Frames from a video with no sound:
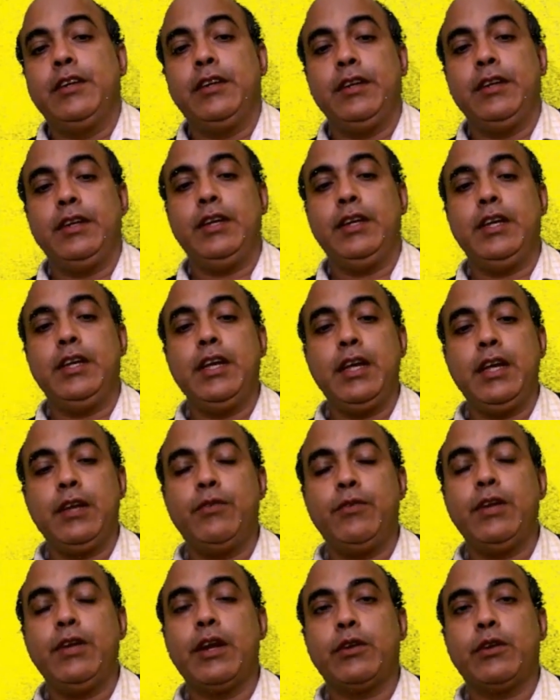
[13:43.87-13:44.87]
here
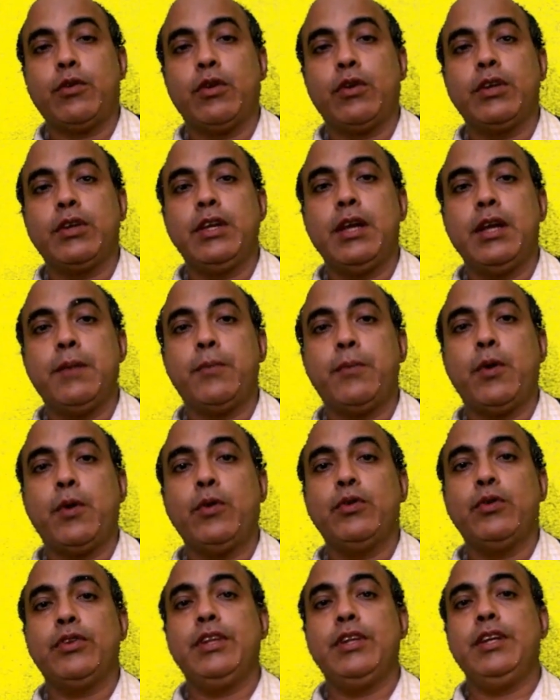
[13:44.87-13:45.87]
we are talking
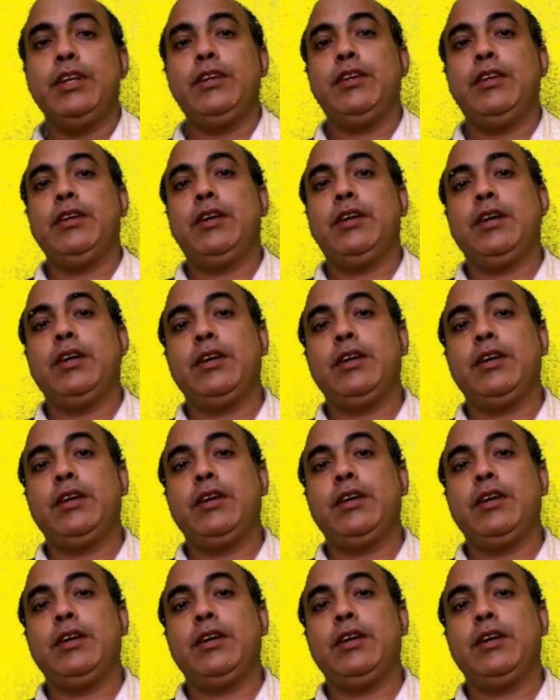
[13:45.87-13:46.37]
about the